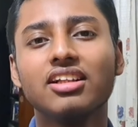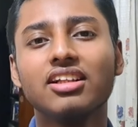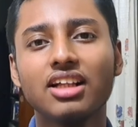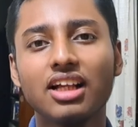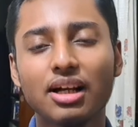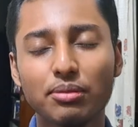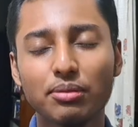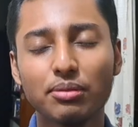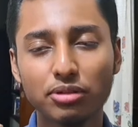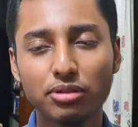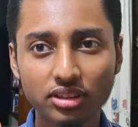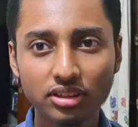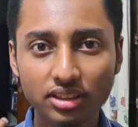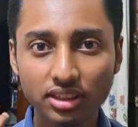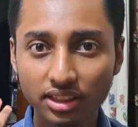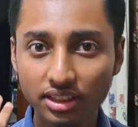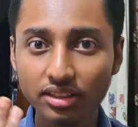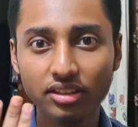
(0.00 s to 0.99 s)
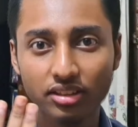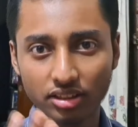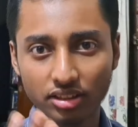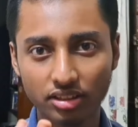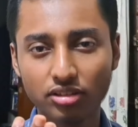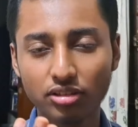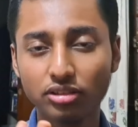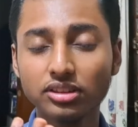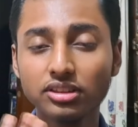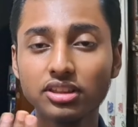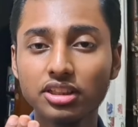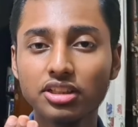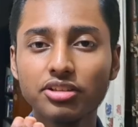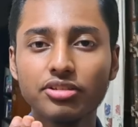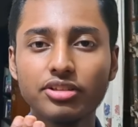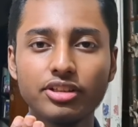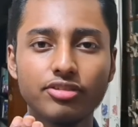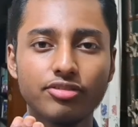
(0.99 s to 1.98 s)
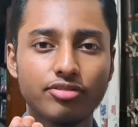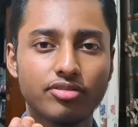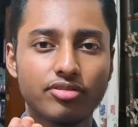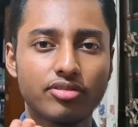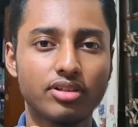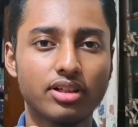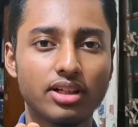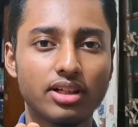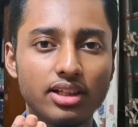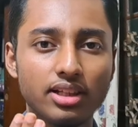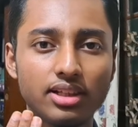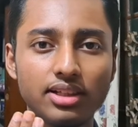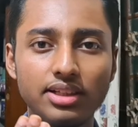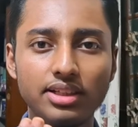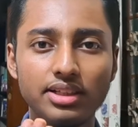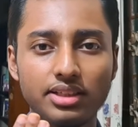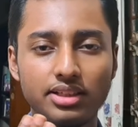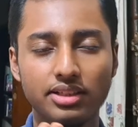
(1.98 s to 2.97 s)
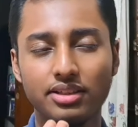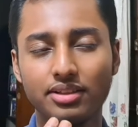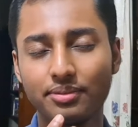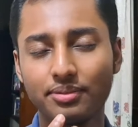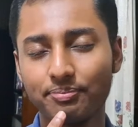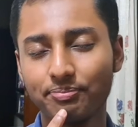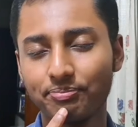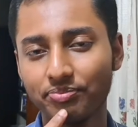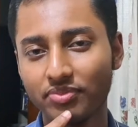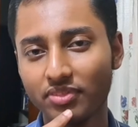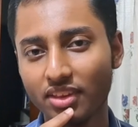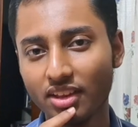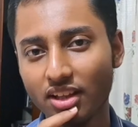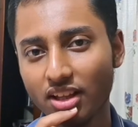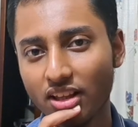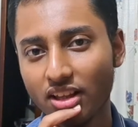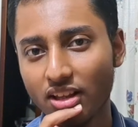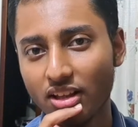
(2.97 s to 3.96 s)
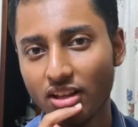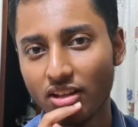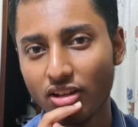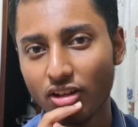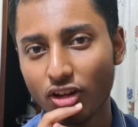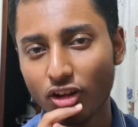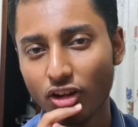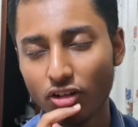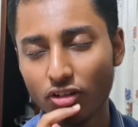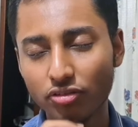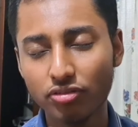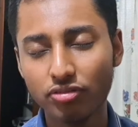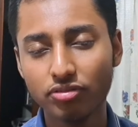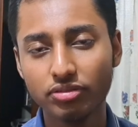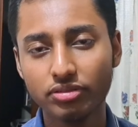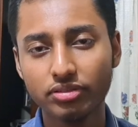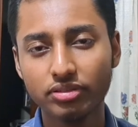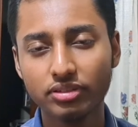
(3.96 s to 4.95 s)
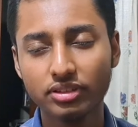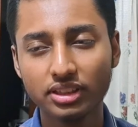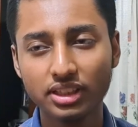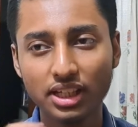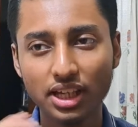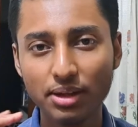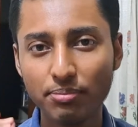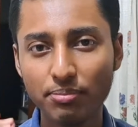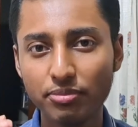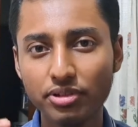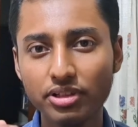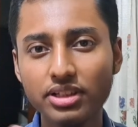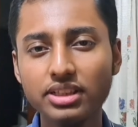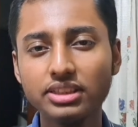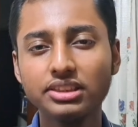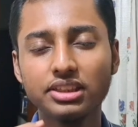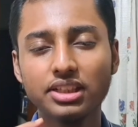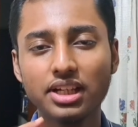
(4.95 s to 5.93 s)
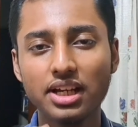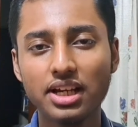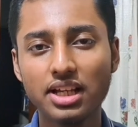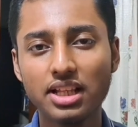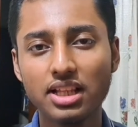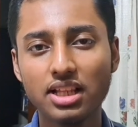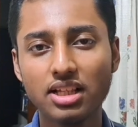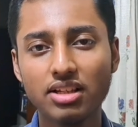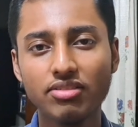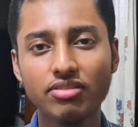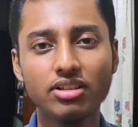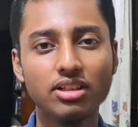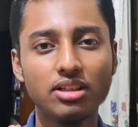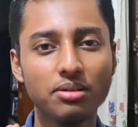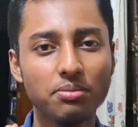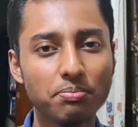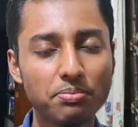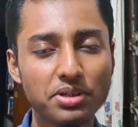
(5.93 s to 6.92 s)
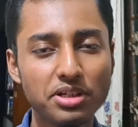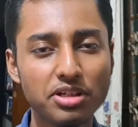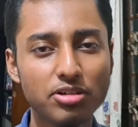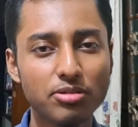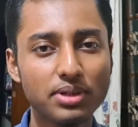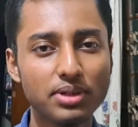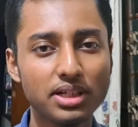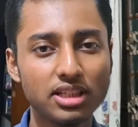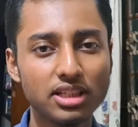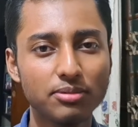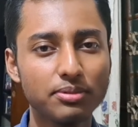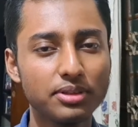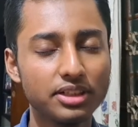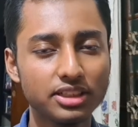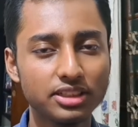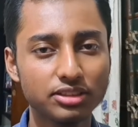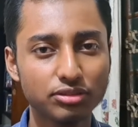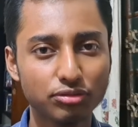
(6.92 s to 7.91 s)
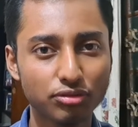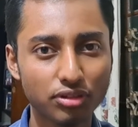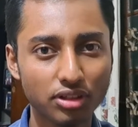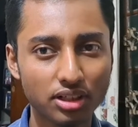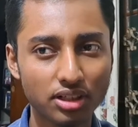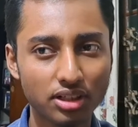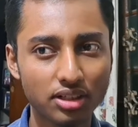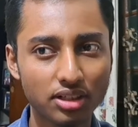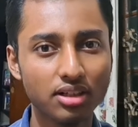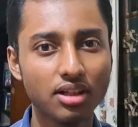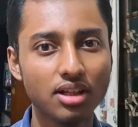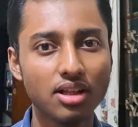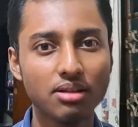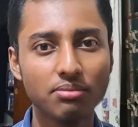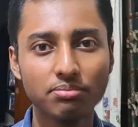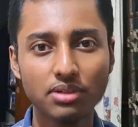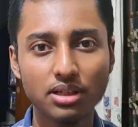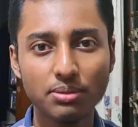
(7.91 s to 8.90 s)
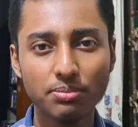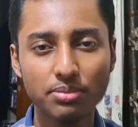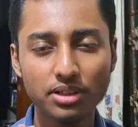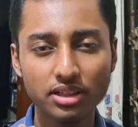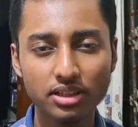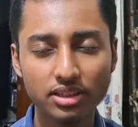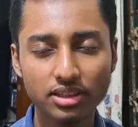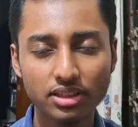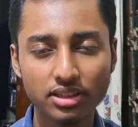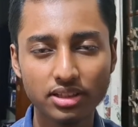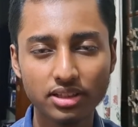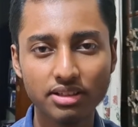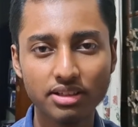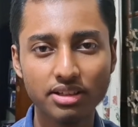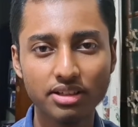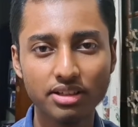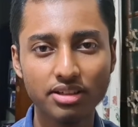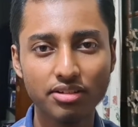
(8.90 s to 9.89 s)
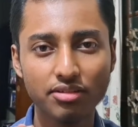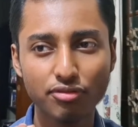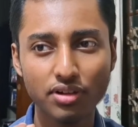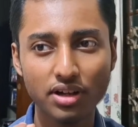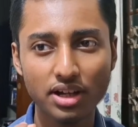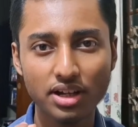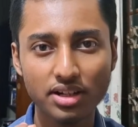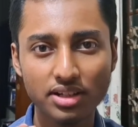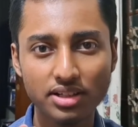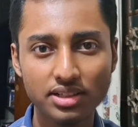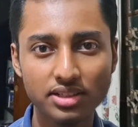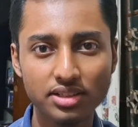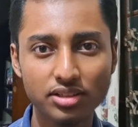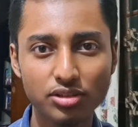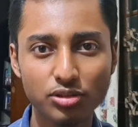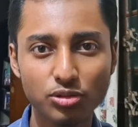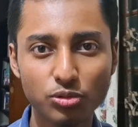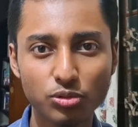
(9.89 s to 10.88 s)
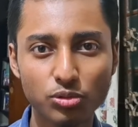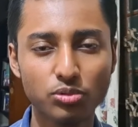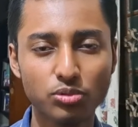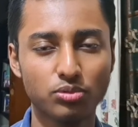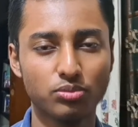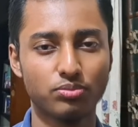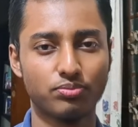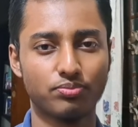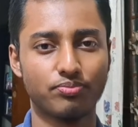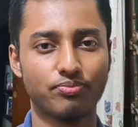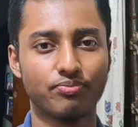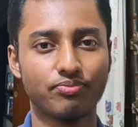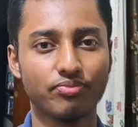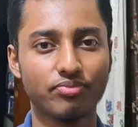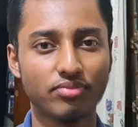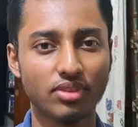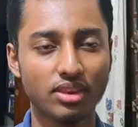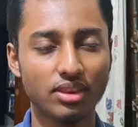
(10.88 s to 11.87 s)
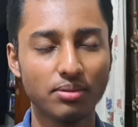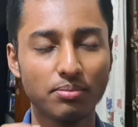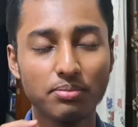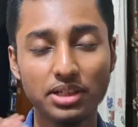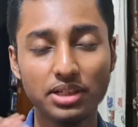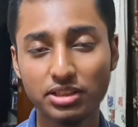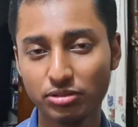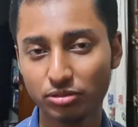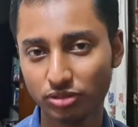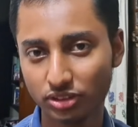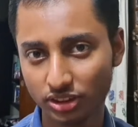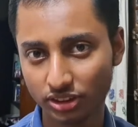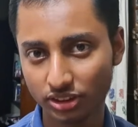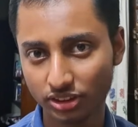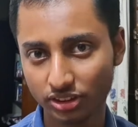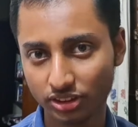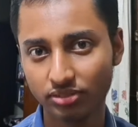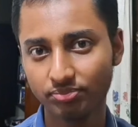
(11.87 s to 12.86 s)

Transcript: about the third consecutive leak of Cambridge A-Level Pure Mathematics 1 Paper 3 Variant 2 the Major session.